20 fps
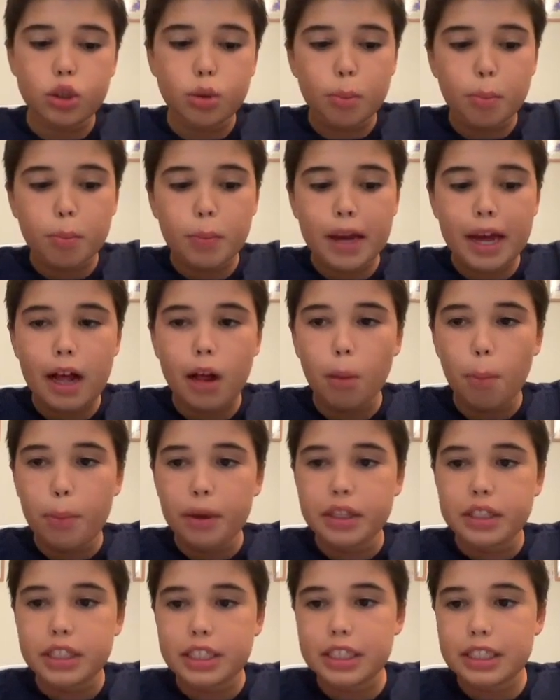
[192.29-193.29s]
to help
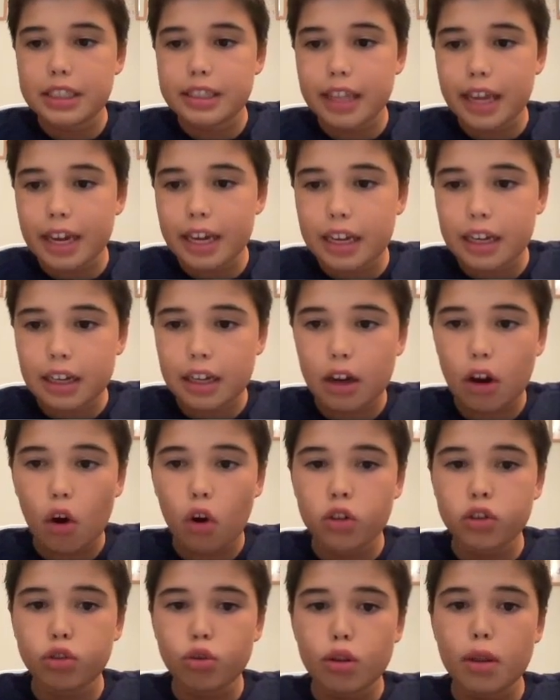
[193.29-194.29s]
it stick
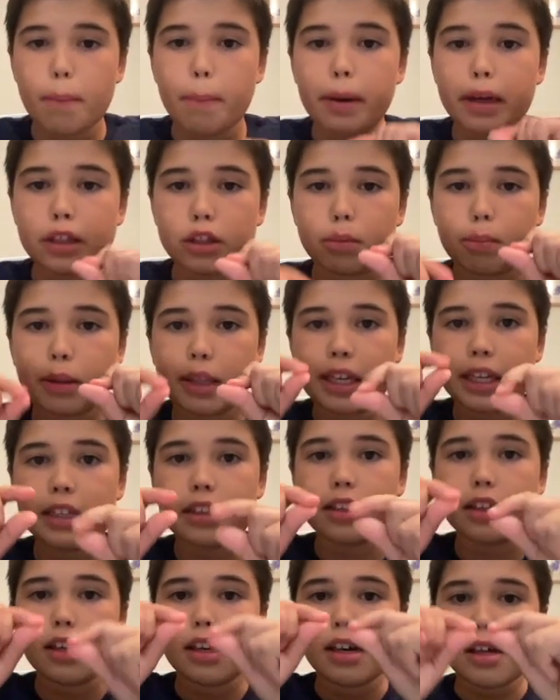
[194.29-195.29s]
onto the build
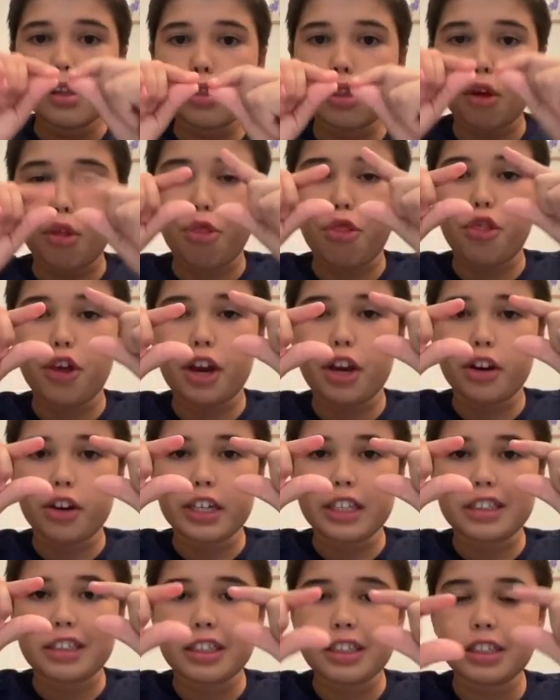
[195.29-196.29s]
plate, the thicker
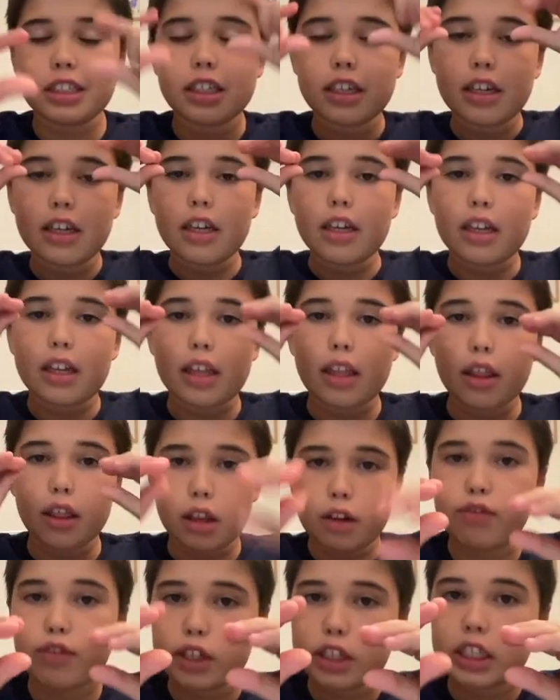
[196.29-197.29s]
it is,
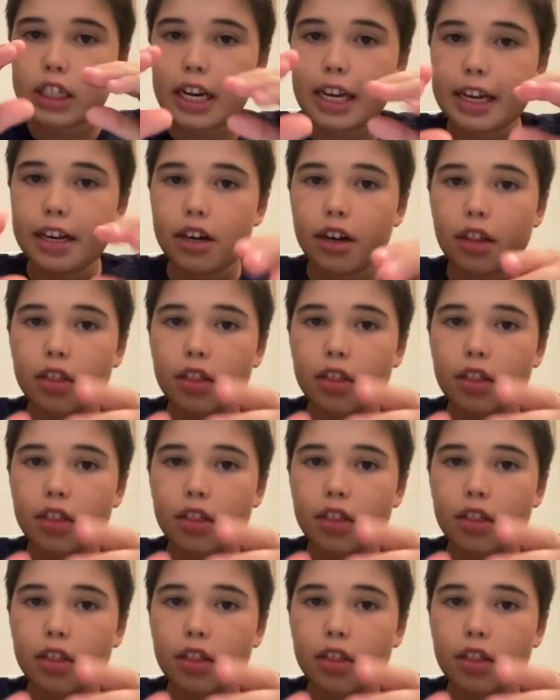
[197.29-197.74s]
the first layer,